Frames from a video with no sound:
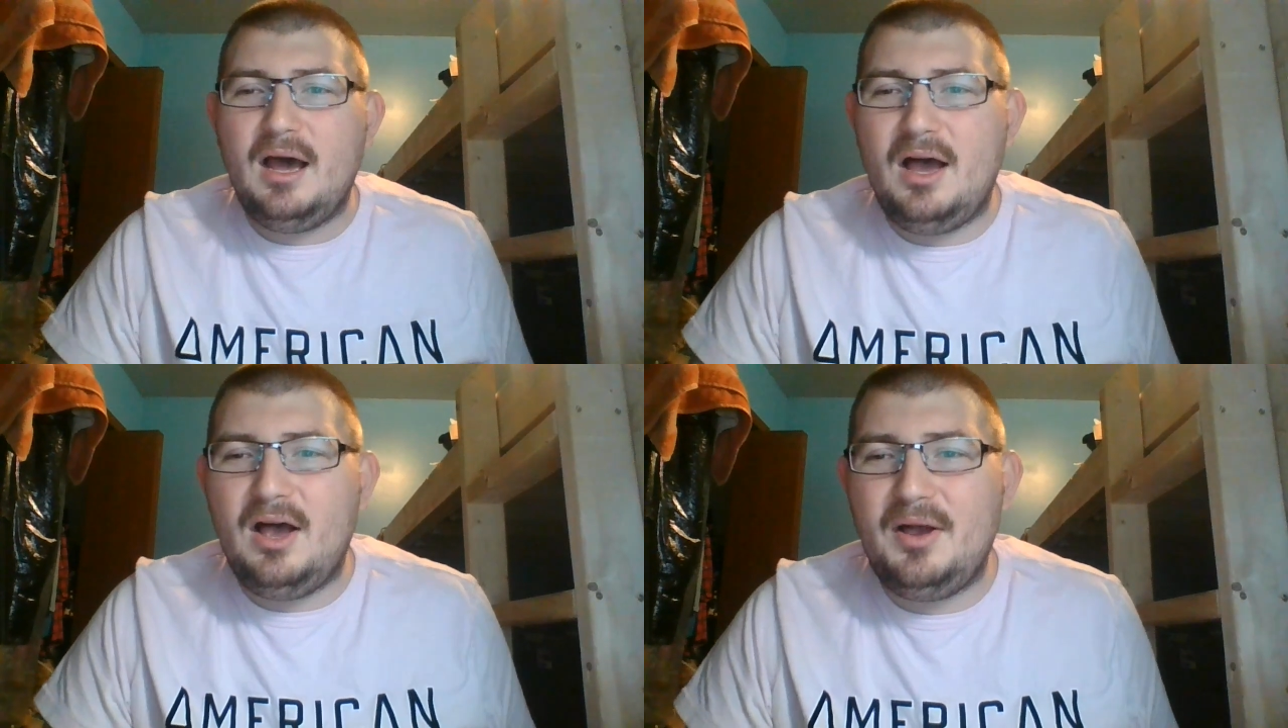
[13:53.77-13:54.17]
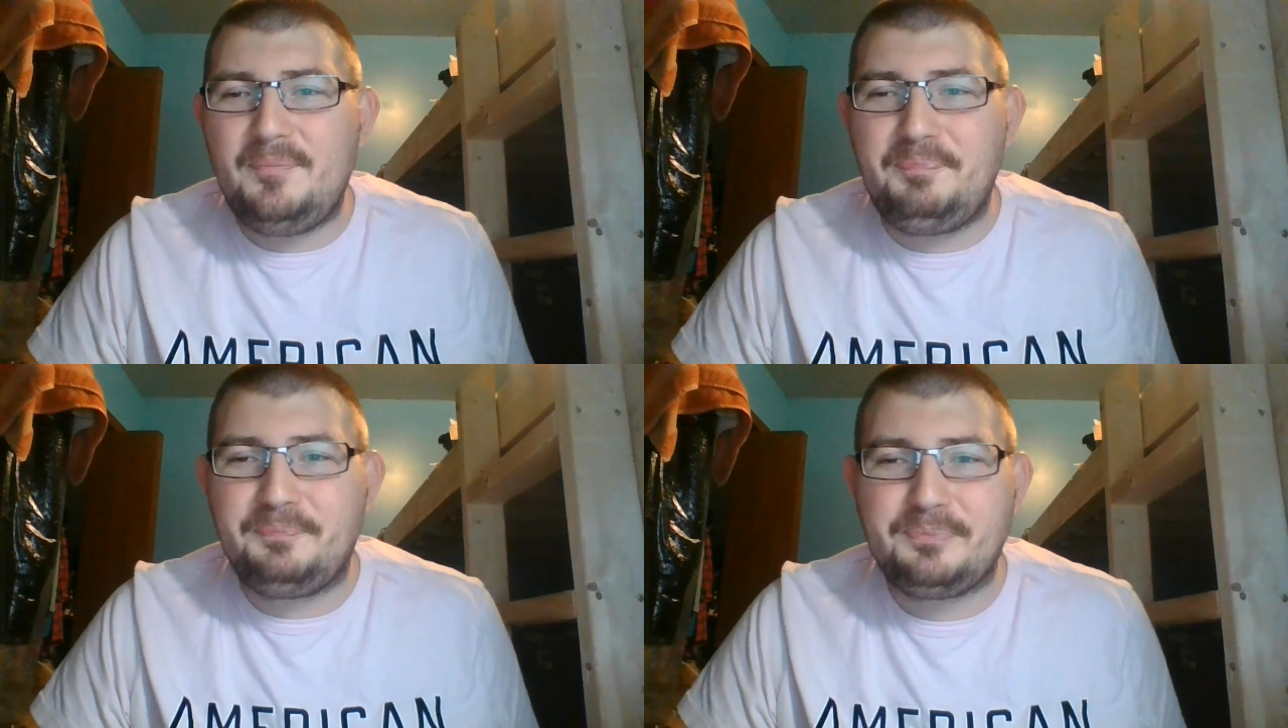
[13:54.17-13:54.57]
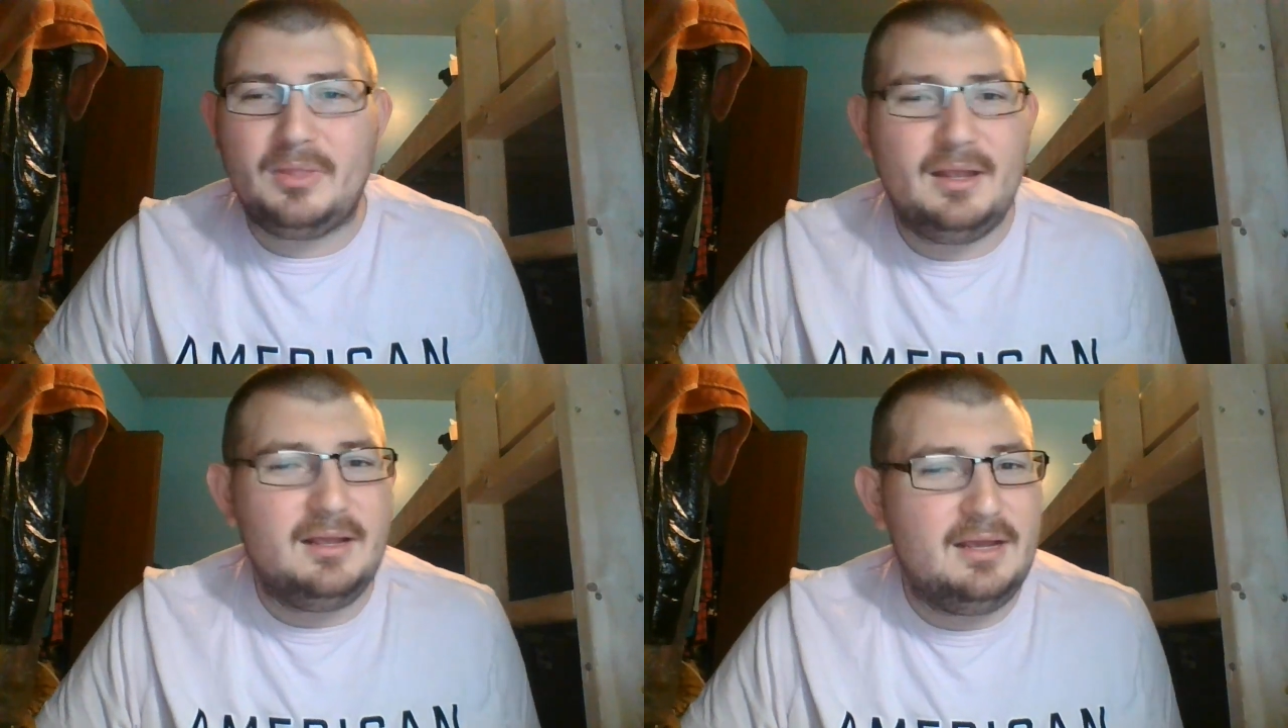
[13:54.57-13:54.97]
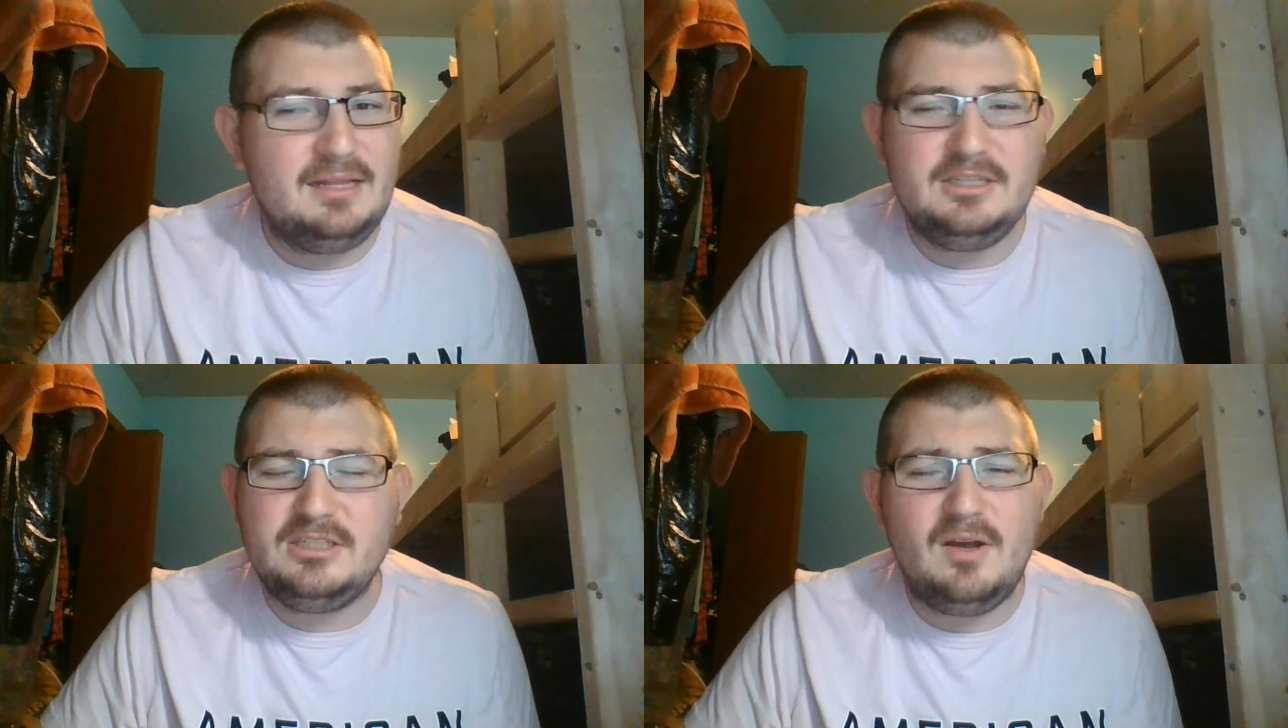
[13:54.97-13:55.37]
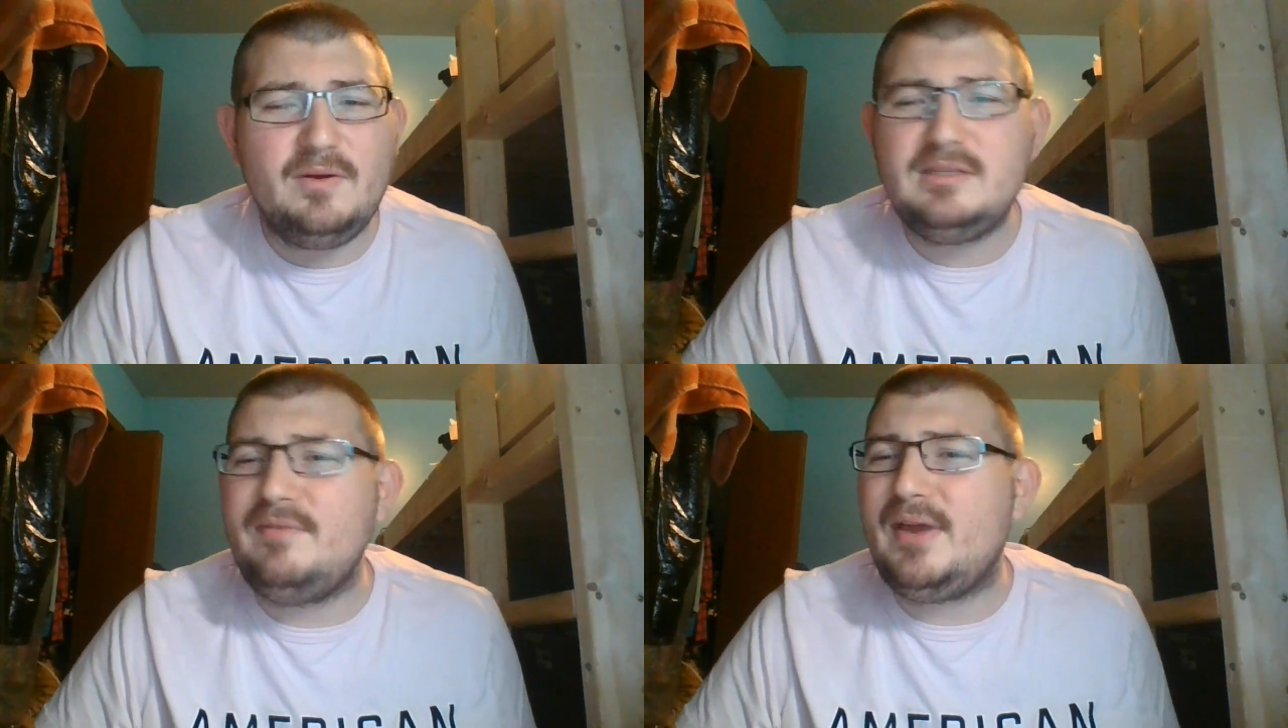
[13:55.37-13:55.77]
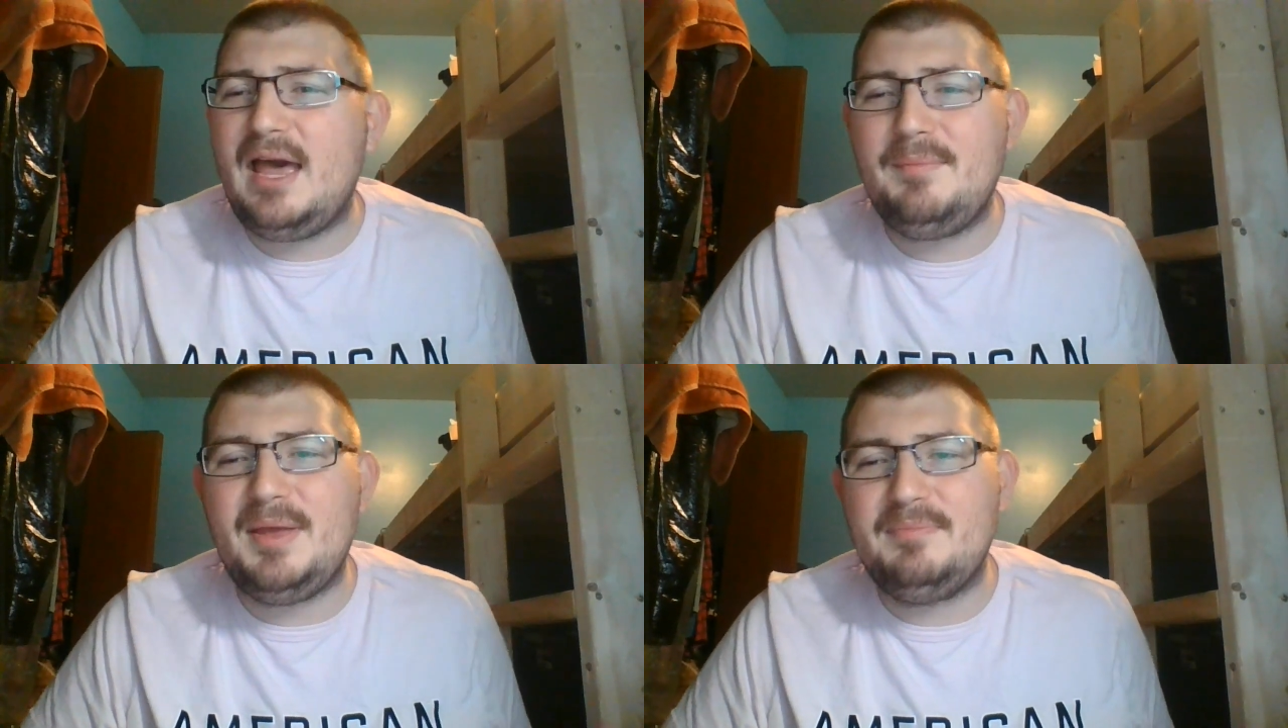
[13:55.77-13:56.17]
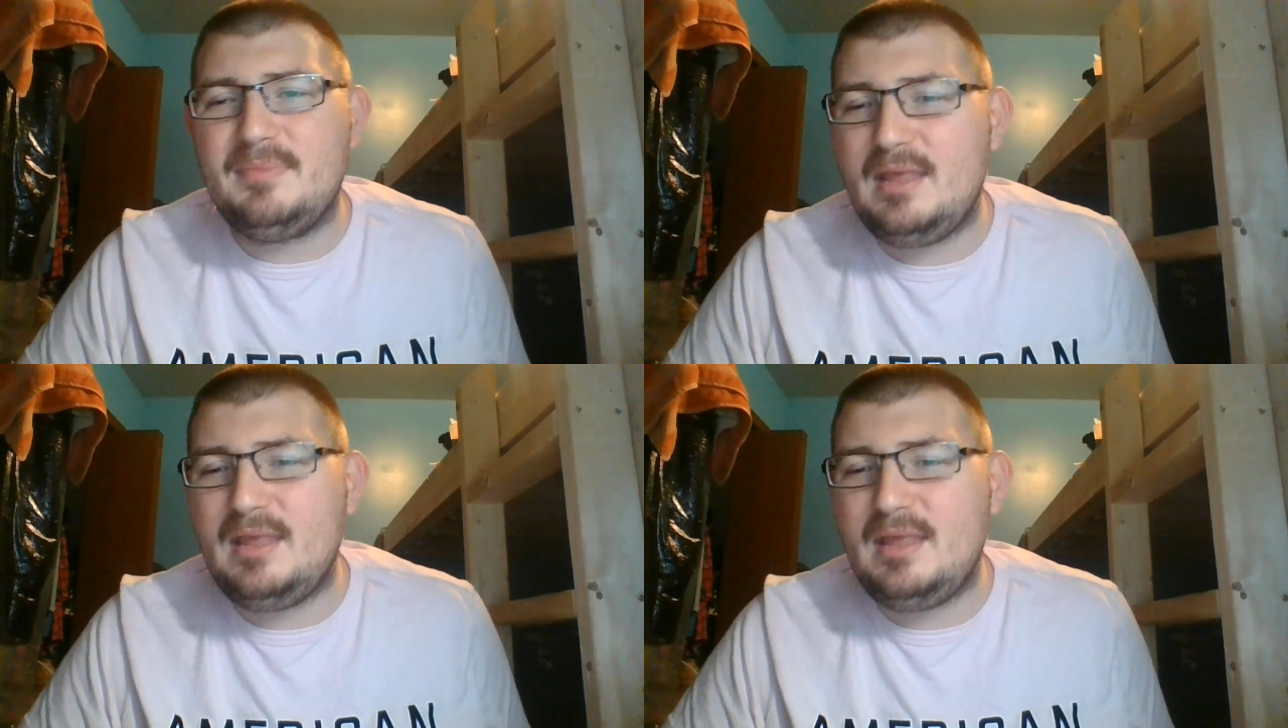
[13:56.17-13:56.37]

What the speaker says: And just always leave a comment.